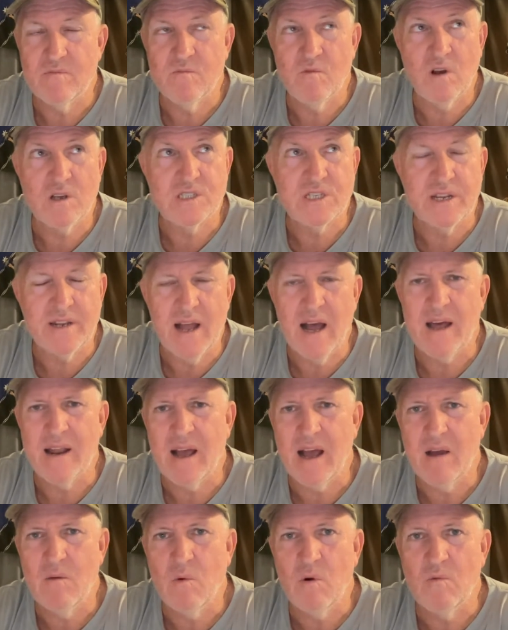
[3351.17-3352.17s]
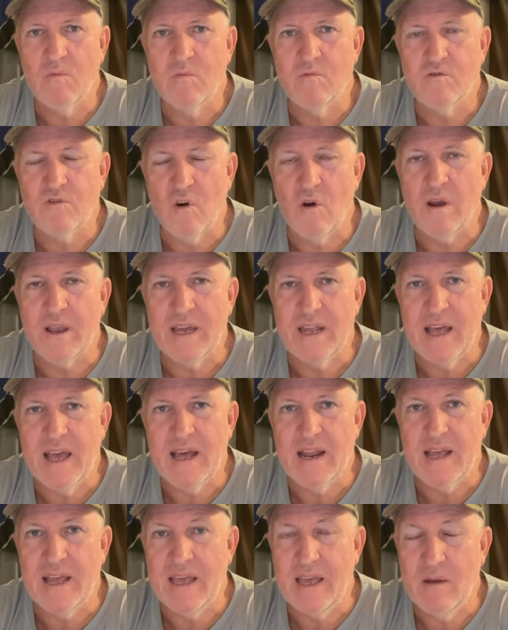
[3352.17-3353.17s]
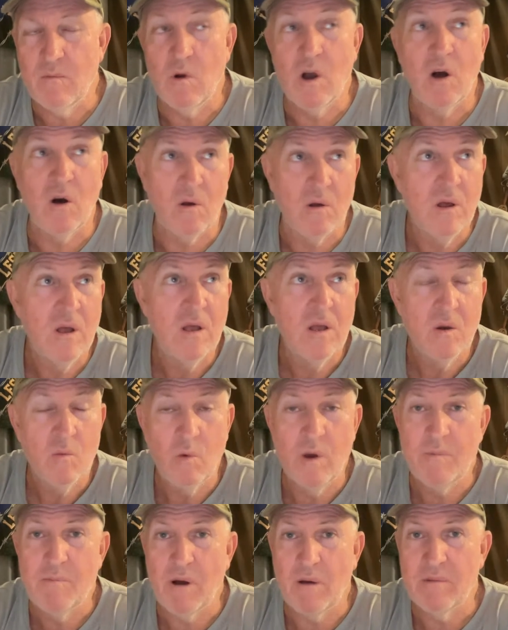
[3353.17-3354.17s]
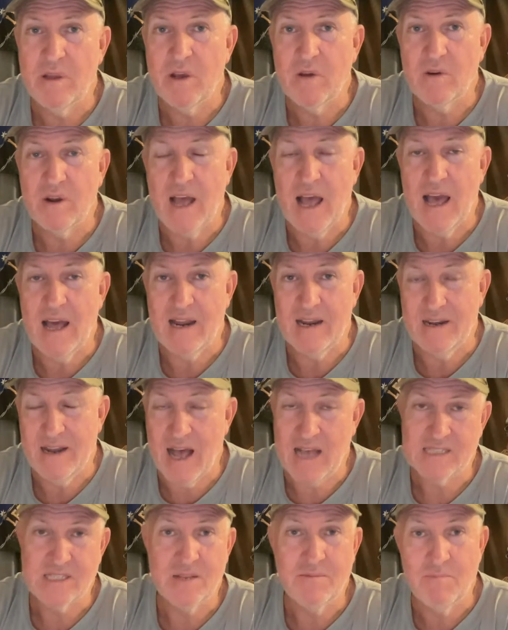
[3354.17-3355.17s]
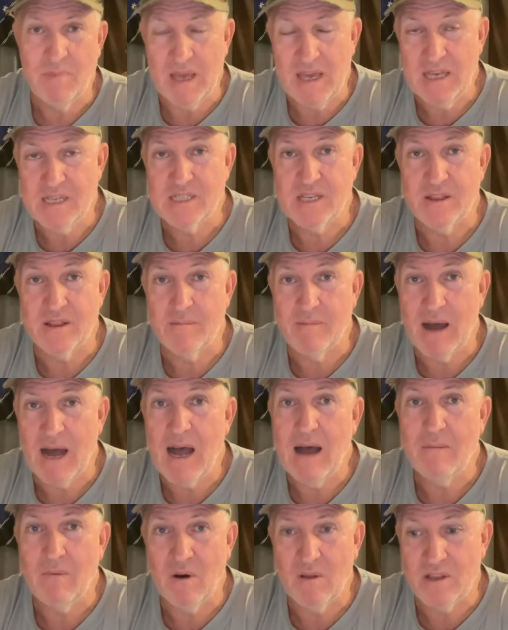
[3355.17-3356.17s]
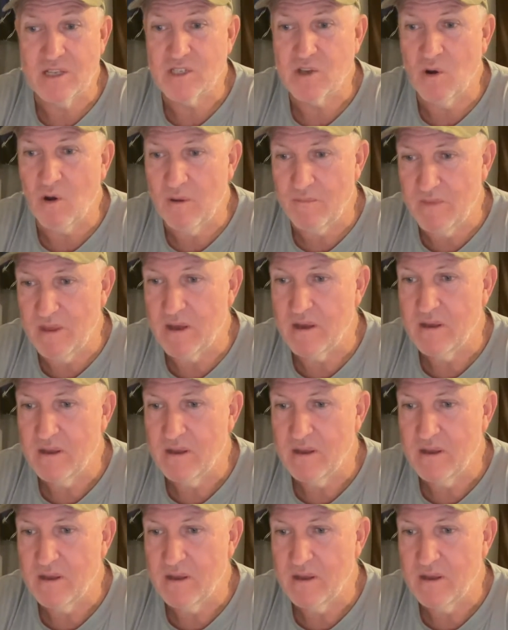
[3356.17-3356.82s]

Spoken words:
Roz said, no, we'll try and get out of here. Well, we probably could have had a dozen beers at the bar by the time